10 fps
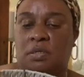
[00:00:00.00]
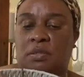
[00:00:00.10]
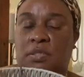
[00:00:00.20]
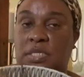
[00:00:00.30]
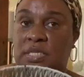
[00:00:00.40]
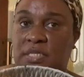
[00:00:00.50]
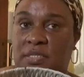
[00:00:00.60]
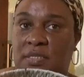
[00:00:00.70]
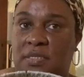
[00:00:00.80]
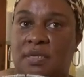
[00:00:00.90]

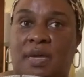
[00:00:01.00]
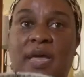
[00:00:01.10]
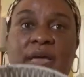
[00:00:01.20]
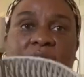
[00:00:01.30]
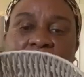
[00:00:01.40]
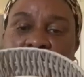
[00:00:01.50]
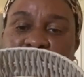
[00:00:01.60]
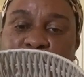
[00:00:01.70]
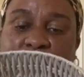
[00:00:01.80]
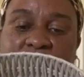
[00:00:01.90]
This I
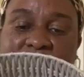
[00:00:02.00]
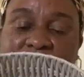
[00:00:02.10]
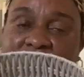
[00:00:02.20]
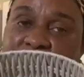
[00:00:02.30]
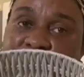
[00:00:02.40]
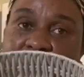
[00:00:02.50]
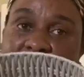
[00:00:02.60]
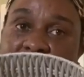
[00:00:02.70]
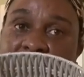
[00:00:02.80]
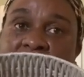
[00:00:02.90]
bought
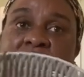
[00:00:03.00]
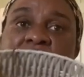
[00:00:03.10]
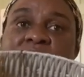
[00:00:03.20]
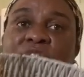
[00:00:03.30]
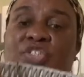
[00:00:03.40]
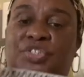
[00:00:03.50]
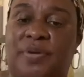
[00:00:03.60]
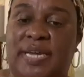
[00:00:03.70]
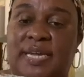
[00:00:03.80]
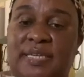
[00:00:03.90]
several
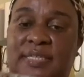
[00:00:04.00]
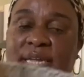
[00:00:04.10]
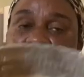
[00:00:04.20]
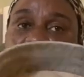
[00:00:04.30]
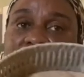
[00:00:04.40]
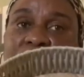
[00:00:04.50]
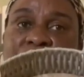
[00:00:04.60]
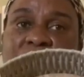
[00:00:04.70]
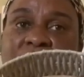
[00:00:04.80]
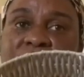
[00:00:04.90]
trays and stuff
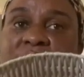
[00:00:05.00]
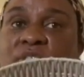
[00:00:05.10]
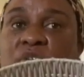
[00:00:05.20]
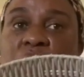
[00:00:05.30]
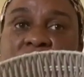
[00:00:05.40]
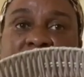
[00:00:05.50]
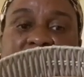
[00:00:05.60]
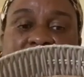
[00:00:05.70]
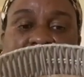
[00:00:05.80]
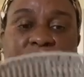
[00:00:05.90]
like that to use
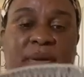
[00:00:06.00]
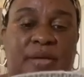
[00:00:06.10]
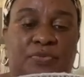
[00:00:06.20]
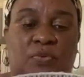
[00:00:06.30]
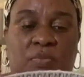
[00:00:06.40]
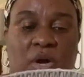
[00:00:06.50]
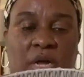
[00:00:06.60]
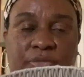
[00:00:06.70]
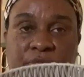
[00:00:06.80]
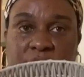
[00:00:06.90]
inside the bathroom
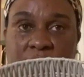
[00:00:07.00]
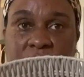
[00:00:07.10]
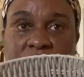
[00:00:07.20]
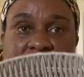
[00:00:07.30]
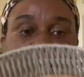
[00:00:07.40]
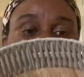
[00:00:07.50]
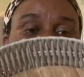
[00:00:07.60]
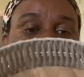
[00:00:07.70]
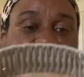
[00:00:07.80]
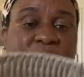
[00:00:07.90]
on the sink
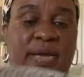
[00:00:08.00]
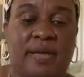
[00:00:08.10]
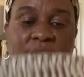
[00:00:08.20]
area,